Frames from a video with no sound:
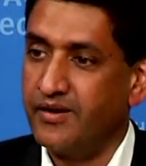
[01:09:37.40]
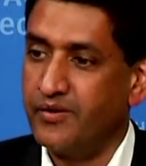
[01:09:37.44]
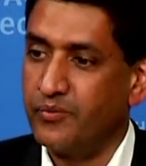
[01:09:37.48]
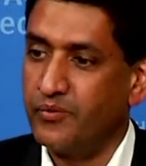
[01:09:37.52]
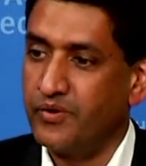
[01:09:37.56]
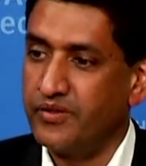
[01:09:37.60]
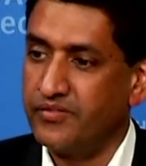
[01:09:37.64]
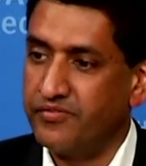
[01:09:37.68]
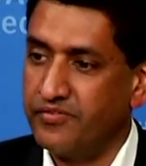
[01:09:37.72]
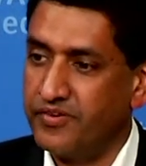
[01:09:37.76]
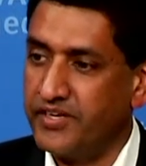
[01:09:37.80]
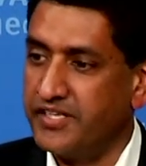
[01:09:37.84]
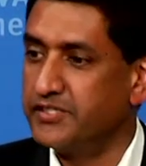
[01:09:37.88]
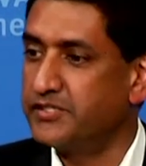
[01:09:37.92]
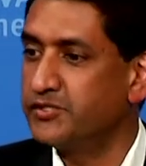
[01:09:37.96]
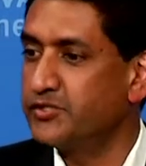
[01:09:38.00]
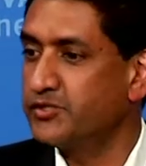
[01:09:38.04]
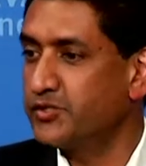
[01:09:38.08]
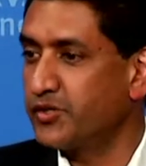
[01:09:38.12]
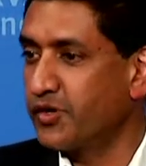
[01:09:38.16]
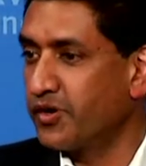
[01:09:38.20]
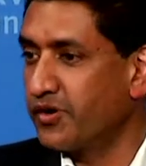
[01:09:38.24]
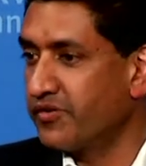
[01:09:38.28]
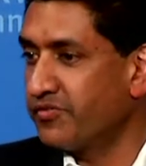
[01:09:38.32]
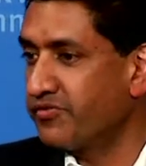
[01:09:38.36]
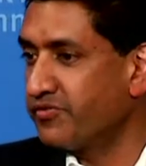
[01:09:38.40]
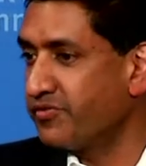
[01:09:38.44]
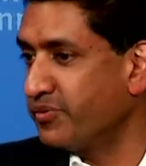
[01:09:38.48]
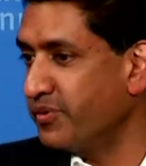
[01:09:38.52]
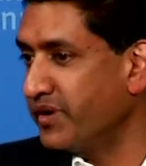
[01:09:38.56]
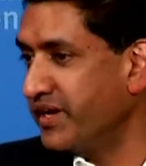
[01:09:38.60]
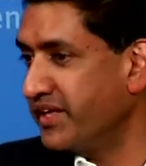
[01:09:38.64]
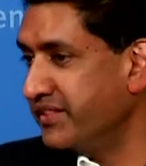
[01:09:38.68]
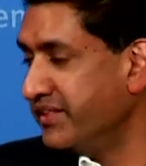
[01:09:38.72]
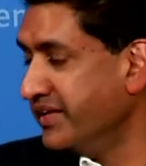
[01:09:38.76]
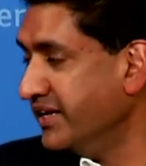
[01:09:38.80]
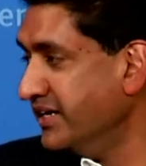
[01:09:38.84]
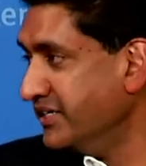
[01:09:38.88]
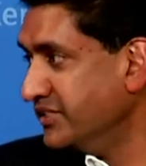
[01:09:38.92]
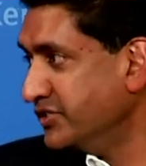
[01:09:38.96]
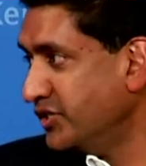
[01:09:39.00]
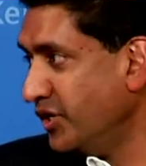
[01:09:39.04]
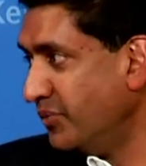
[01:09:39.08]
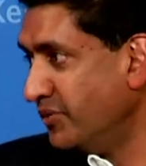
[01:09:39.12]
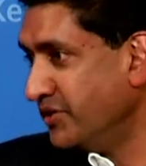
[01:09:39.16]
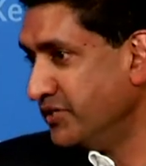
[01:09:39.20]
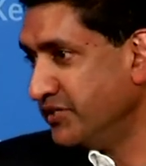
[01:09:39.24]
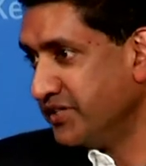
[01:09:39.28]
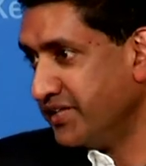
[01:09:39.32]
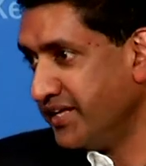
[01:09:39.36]
with Vint Cerf, with
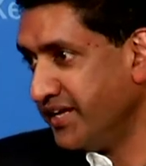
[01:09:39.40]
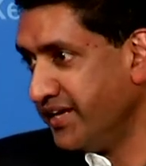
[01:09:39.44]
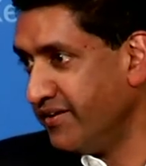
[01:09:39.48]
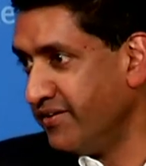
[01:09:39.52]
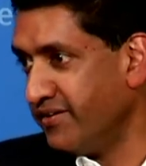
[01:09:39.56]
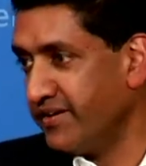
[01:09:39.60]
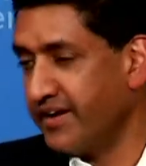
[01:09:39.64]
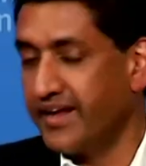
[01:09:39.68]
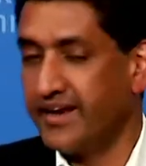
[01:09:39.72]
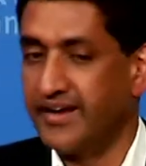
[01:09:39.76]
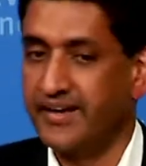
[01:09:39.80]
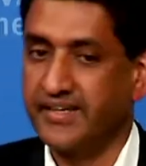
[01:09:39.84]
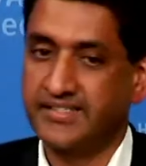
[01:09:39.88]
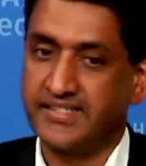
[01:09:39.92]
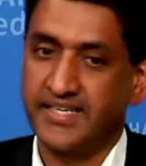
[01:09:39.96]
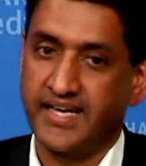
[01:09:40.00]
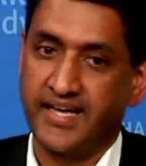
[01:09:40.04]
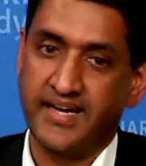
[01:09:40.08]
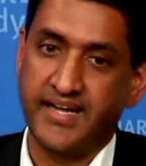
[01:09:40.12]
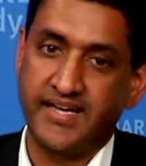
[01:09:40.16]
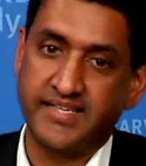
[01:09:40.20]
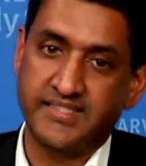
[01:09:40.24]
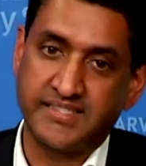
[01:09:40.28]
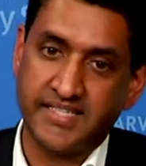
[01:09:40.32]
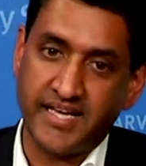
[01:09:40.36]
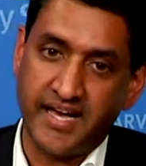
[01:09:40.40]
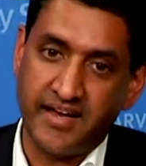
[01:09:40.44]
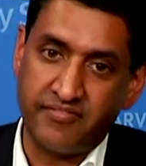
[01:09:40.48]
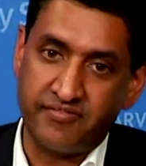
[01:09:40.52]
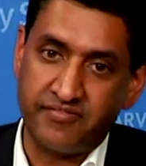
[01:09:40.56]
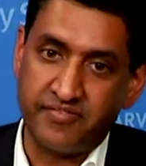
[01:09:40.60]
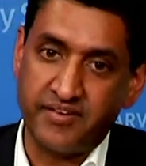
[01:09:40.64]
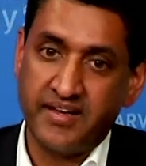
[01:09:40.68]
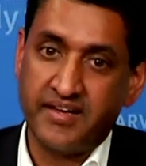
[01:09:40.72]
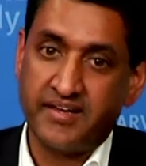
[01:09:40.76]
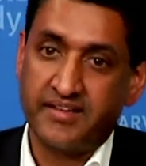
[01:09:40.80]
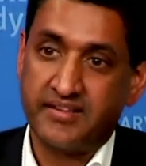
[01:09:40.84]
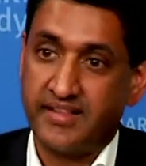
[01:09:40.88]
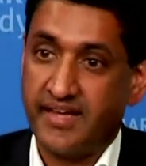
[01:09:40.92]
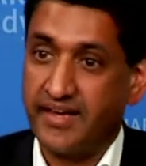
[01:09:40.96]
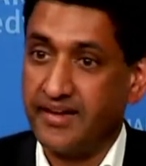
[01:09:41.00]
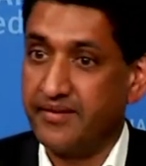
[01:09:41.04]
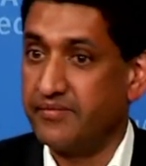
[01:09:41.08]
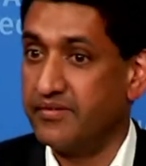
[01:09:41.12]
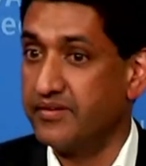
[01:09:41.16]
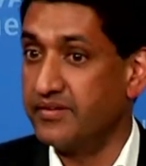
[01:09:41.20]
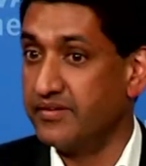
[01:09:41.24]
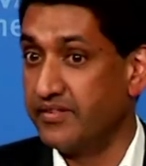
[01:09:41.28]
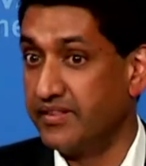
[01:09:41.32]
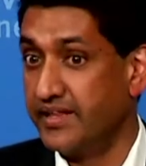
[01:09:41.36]
so much of the internet. It's NSF
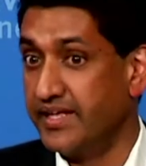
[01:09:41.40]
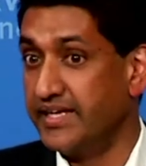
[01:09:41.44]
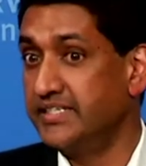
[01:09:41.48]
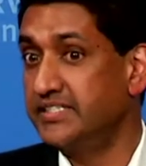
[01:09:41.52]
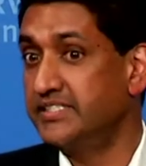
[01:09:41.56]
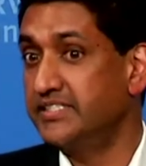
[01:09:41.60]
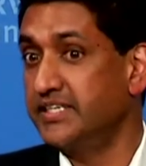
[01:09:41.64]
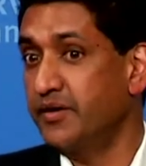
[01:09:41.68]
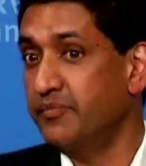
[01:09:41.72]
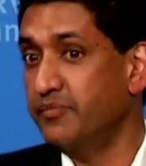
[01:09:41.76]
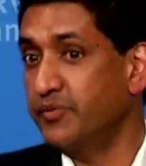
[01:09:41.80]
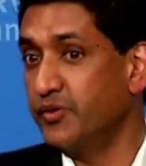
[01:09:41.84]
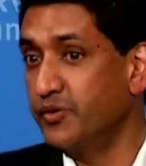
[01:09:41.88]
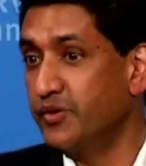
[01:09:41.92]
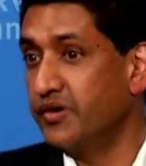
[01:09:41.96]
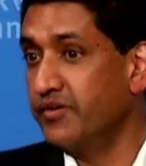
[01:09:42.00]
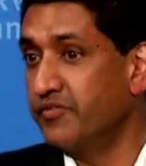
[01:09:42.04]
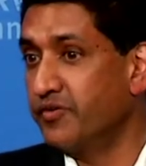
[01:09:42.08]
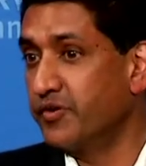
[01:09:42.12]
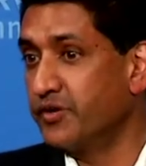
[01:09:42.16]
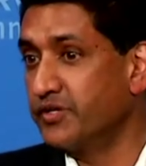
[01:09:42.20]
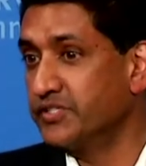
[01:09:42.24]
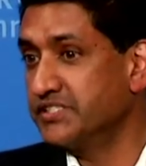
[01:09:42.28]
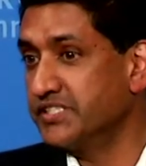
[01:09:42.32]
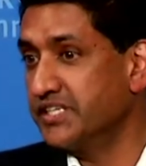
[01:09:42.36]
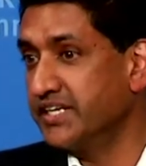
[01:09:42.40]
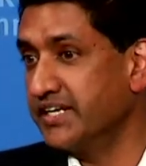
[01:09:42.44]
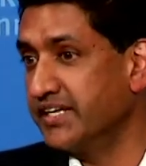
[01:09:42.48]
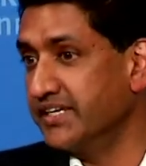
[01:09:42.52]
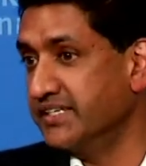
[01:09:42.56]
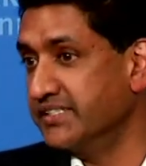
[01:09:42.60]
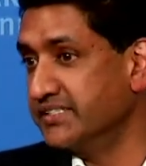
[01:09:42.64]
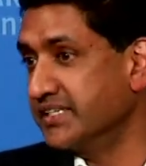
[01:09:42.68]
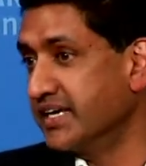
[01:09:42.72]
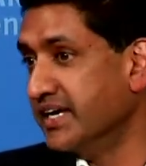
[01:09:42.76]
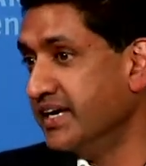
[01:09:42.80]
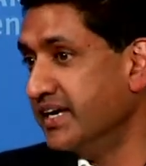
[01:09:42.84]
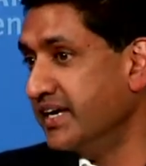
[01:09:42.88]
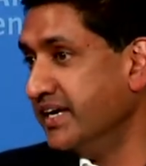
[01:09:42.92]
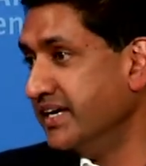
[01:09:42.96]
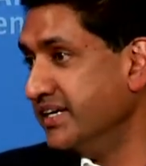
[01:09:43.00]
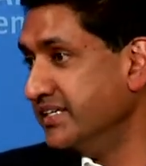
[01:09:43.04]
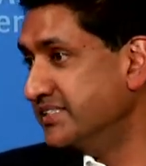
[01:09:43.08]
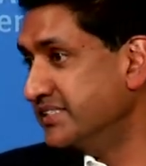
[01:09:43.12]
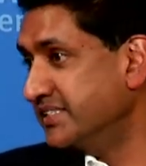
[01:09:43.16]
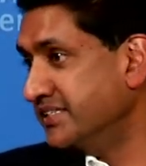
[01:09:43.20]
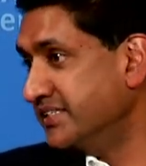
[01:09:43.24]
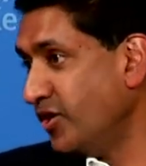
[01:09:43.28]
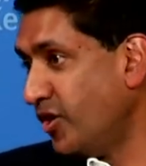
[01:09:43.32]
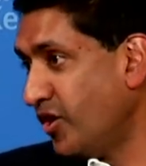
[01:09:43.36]
that links up universities.
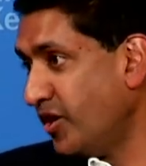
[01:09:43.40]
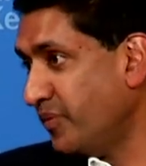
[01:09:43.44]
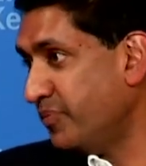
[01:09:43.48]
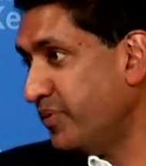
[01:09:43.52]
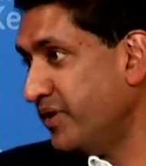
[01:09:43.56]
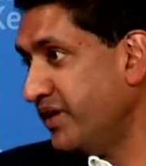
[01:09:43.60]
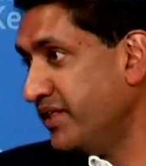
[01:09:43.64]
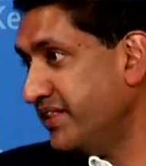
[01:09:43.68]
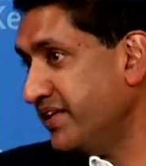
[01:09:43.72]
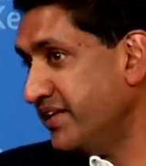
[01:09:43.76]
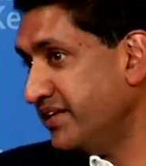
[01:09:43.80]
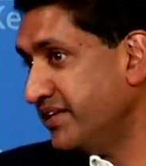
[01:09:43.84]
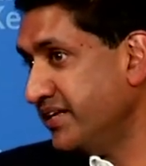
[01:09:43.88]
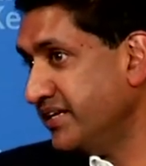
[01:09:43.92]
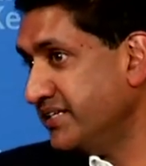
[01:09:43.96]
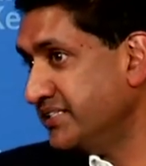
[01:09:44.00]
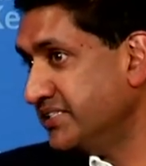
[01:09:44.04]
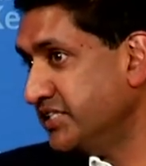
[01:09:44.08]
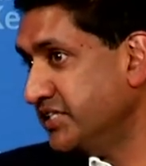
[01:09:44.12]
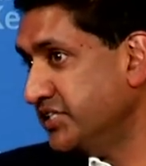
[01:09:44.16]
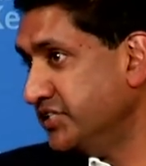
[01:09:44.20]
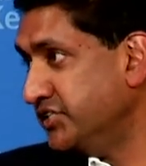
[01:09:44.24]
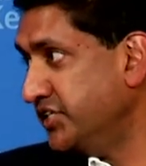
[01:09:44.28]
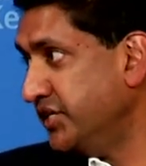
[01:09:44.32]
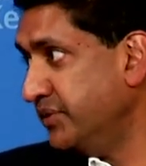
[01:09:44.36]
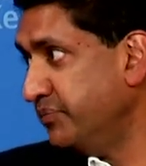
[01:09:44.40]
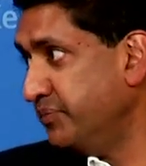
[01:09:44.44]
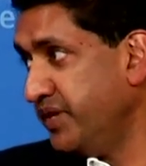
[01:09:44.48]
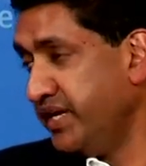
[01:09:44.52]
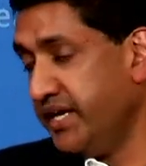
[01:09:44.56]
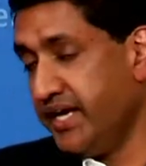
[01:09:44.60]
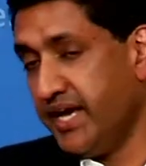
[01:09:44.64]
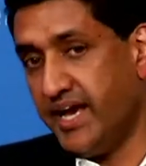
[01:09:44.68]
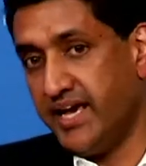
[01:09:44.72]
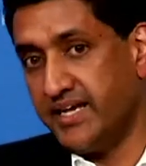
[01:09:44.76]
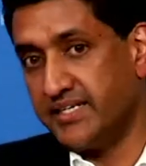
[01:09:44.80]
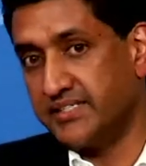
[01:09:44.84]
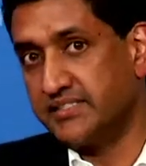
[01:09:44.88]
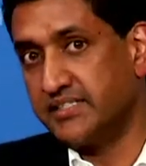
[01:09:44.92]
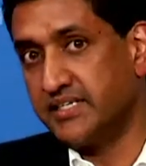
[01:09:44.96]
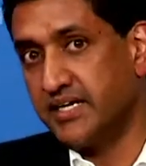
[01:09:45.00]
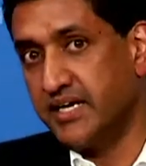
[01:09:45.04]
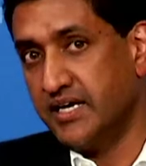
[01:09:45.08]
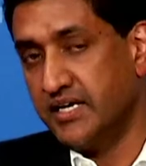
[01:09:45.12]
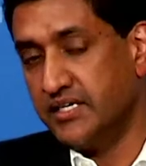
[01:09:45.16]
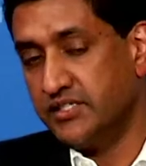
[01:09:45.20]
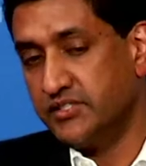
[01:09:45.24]
It's DARPA that does the GPS.